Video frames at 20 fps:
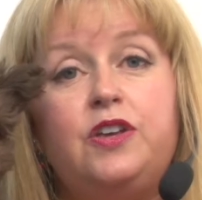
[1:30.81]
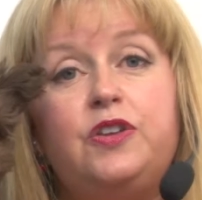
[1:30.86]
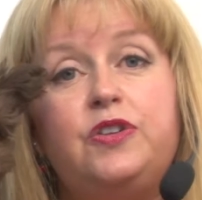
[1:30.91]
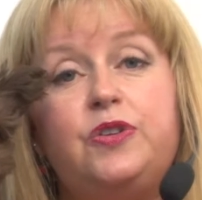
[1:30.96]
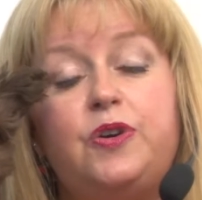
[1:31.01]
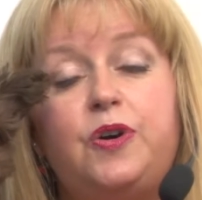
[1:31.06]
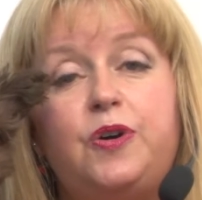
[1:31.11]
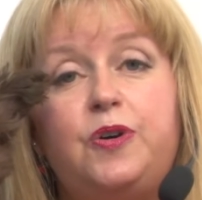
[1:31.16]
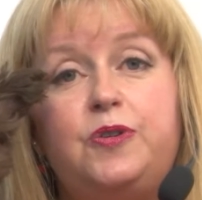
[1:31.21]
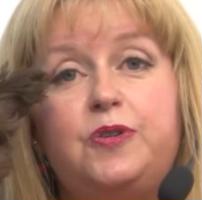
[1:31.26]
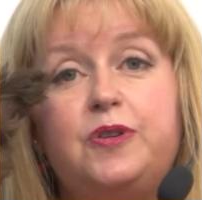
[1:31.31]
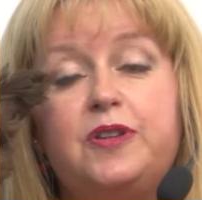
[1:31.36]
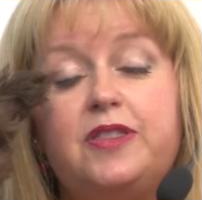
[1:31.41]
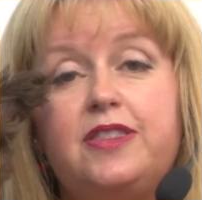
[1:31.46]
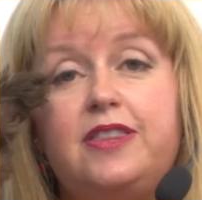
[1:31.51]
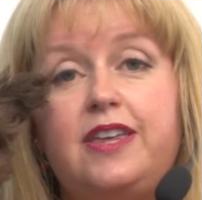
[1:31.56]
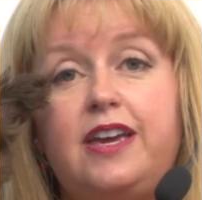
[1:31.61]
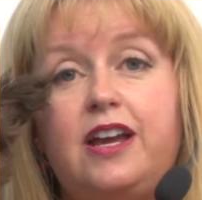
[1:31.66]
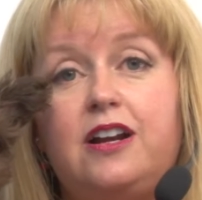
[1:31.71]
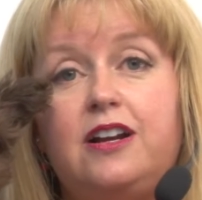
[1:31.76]
So
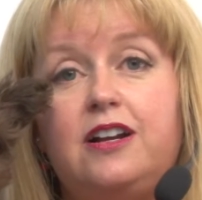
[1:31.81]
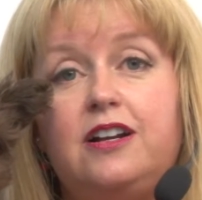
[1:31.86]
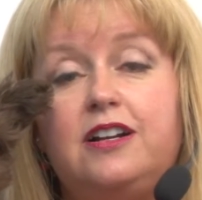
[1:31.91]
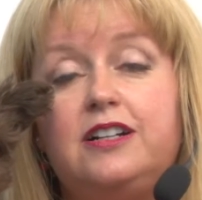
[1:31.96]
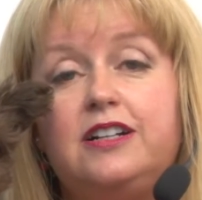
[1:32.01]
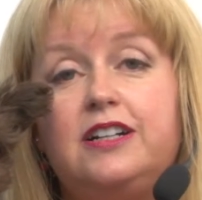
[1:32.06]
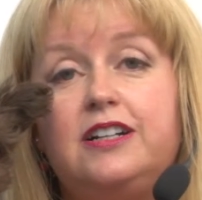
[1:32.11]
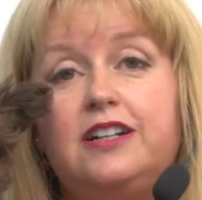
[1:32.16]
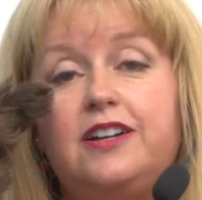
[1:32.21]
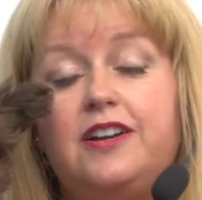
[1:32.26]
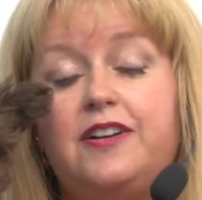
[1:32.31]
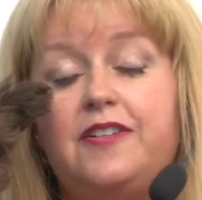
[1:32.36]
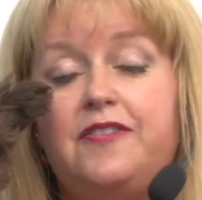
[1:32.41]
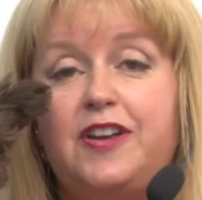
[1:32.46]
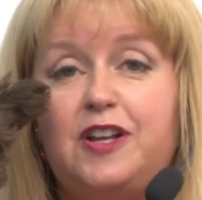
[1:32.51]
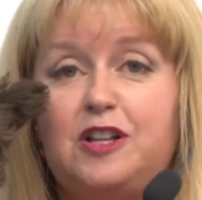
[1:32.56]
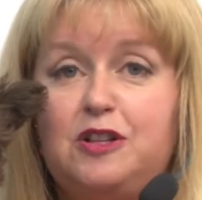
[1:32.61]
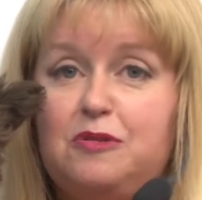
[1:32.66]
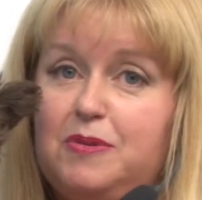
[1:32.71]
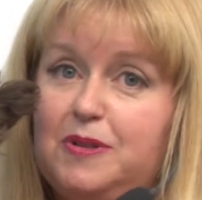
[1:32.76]
they're
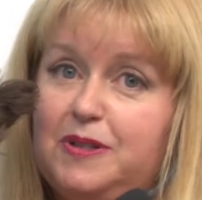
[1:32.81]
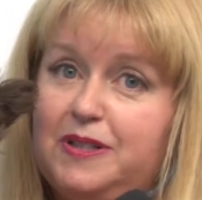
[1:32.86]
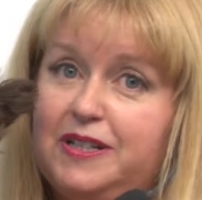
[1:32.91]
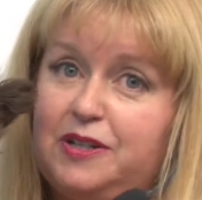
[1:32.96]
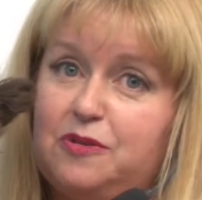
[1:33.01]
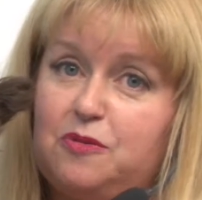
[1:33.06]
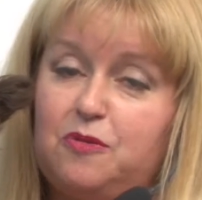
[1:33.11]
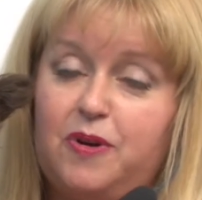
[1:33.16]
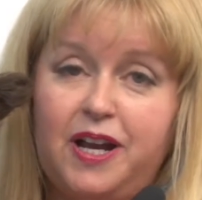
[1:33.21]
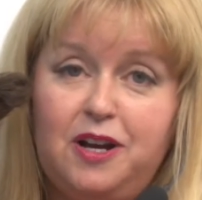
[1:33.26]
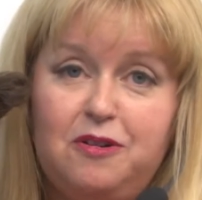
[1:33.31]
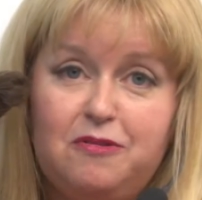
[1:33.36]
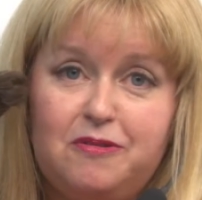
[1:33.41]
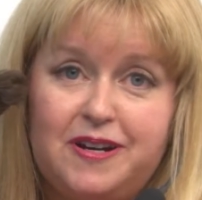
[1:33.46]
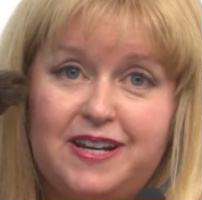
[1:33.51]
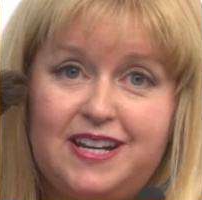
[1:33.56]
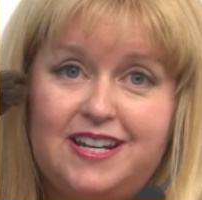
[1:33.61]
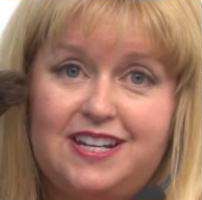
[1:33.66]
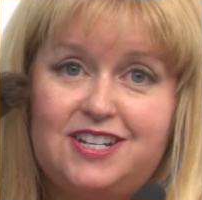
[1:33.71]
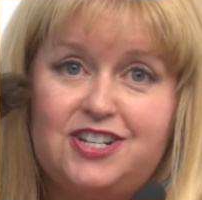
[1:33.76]
available in a wide
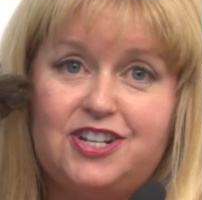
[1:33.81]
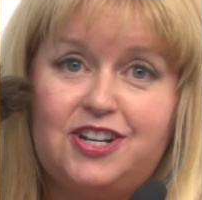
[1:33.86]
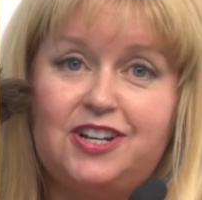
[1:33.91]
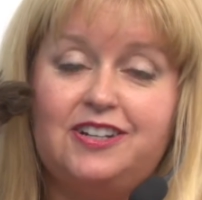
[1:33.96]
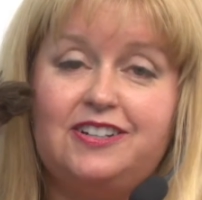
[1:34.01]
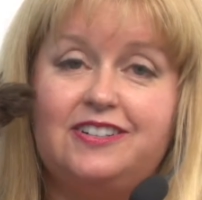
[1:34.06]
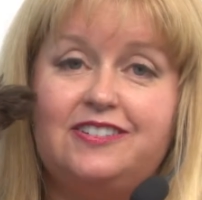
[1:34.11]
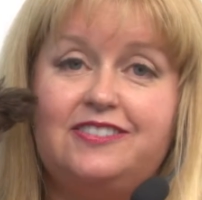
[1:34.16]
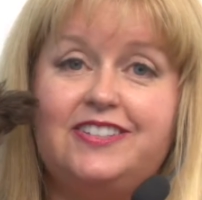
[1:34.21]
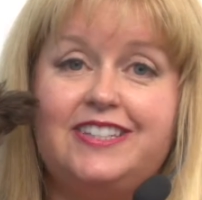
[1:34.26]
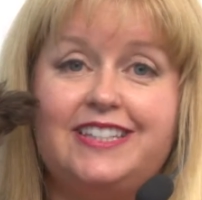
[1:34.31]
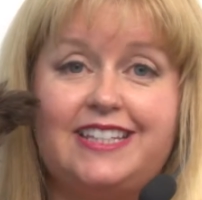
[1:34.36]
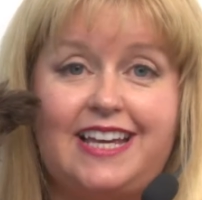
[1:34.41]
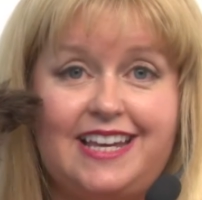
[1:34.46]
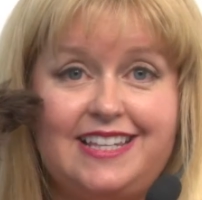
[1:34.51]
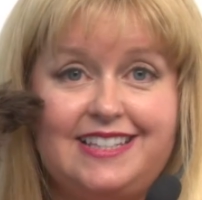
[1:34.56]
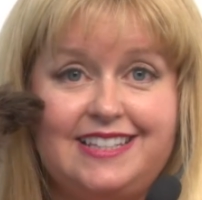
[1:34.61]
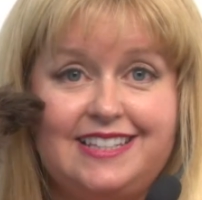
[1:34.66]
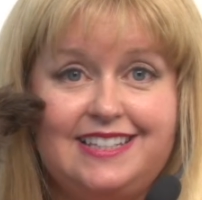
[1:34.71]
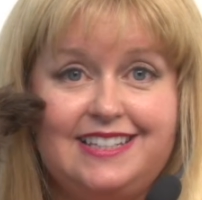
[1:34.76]
range of
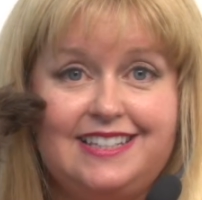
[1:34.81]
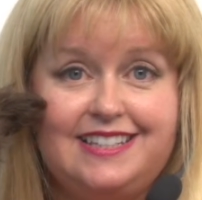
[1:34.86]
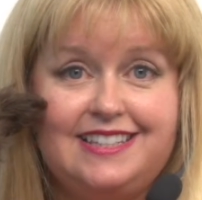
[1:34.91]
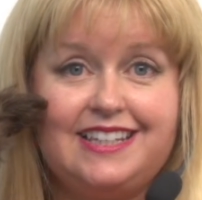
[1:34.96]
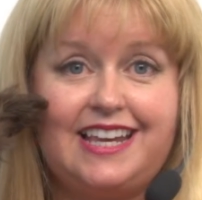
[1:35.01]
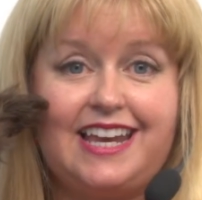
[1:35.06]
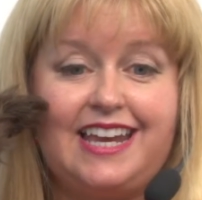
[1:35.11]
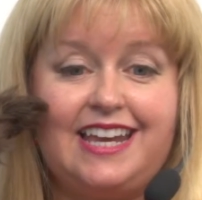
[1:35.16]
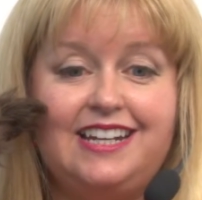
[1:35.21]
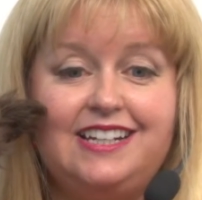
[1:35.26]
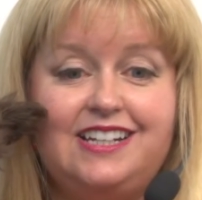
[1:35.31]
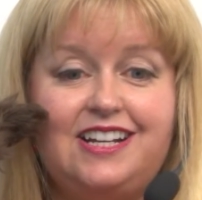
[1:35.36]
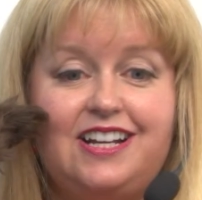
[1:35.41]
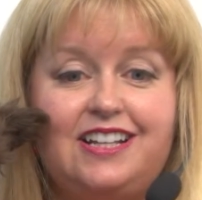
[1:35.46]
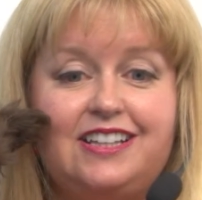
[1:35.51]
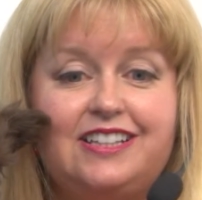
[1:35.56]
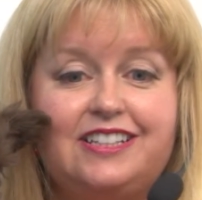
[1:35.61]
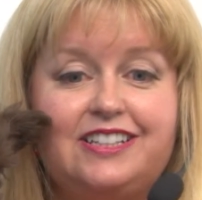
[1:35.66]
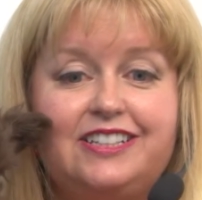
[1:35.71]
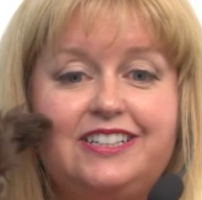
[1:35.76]
sizes and
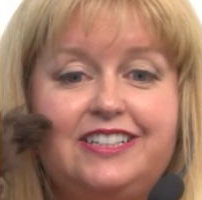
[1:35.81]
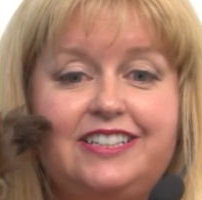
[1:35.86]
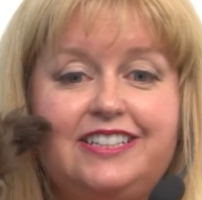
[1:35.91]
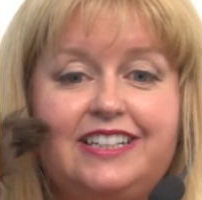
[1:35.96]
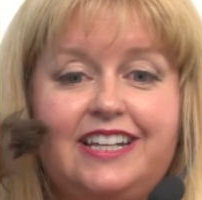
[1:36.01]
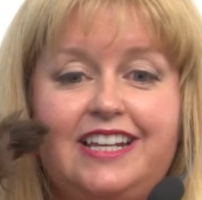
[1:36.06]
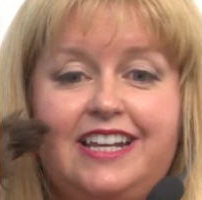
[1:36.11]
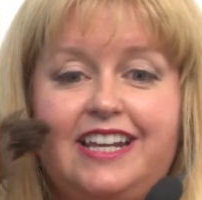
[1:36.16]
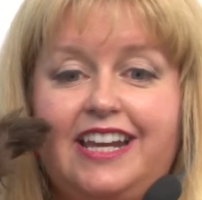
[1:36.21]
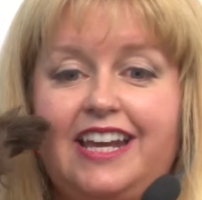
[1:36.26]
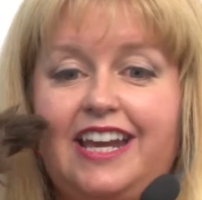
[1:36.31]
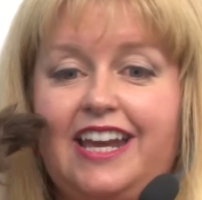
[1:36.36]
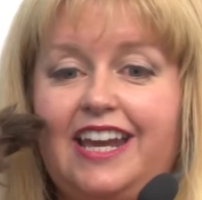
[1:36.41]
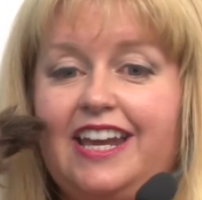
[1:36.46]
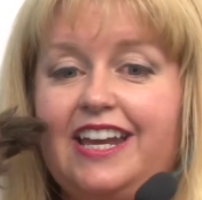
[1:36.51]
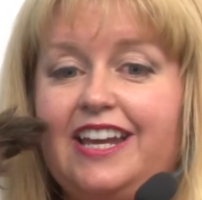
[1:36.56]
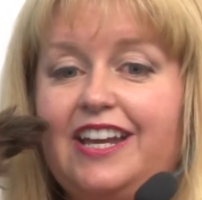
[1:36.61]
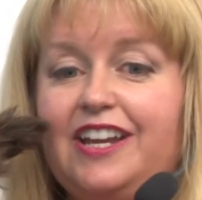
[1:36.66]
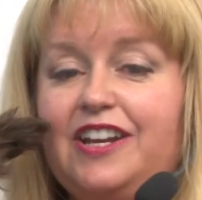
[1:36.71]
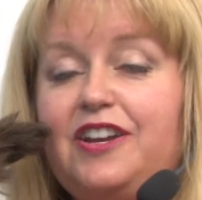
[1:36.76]
colors,
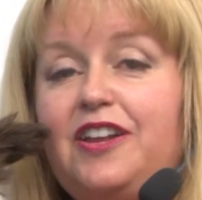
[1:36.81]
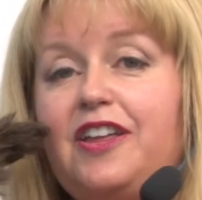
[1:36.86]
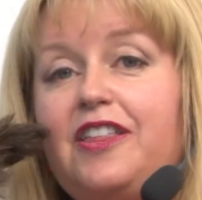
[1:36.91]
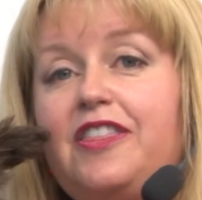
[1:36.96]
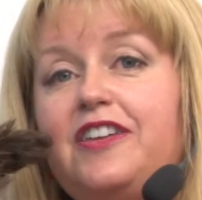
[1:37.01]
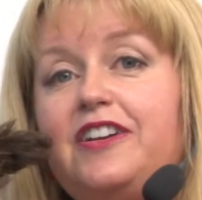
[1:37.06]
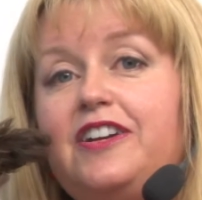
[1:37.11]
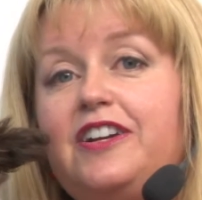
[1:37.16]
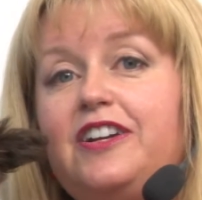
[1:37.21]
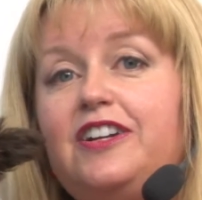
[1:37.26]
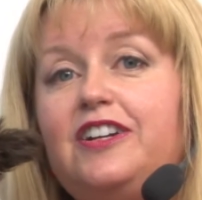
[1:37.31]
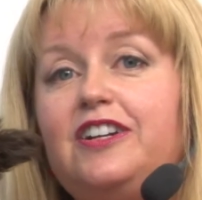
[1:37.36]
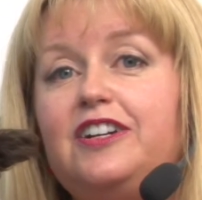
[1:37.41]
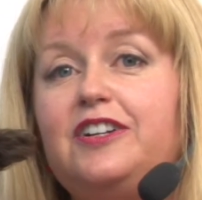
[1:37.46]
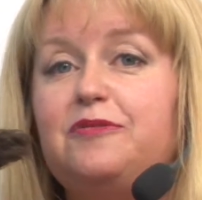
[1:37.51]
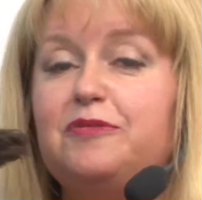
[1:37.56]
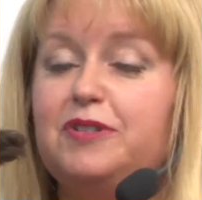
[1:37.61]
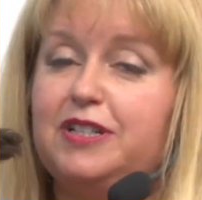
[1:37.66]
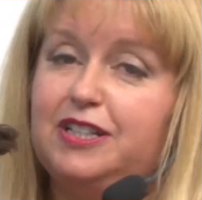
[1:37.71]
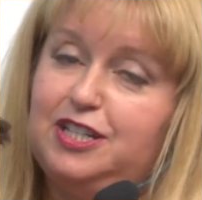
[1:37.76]
and they're
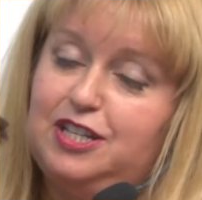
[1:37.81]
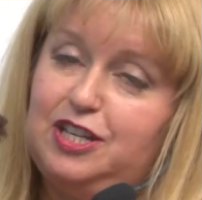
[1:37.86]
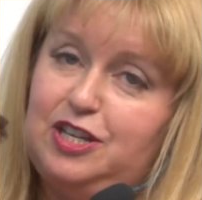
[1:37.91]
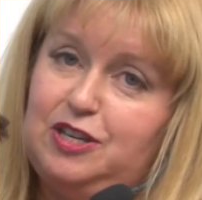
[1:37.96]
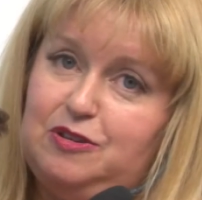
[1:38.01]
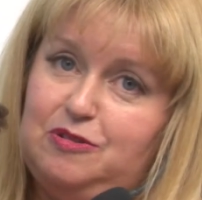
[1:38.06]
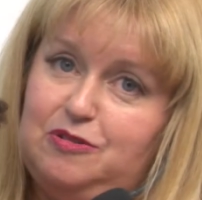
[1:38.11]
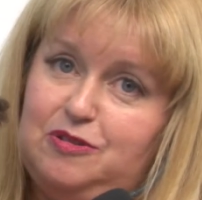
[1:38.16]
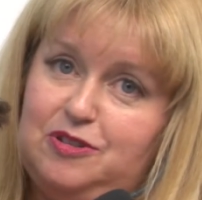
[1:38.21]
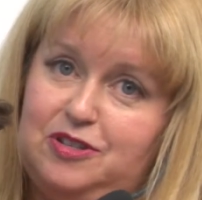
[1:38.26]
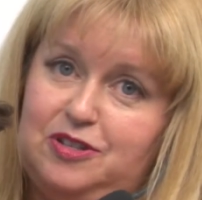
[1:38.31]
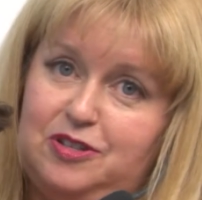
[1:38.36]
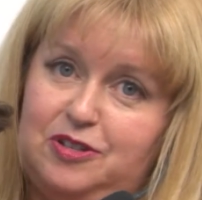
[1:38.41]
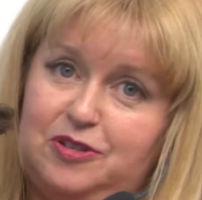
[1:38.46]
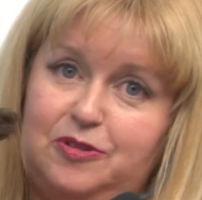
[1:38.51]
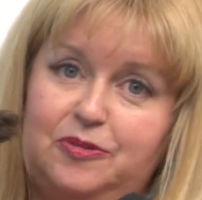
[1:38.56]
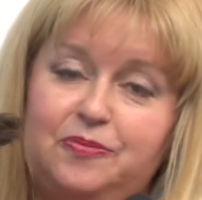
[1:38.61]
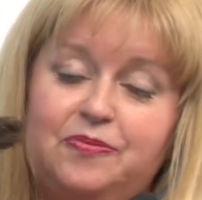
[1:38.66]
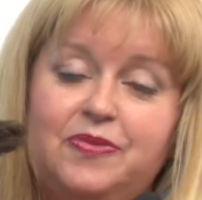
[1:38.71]
really cute too.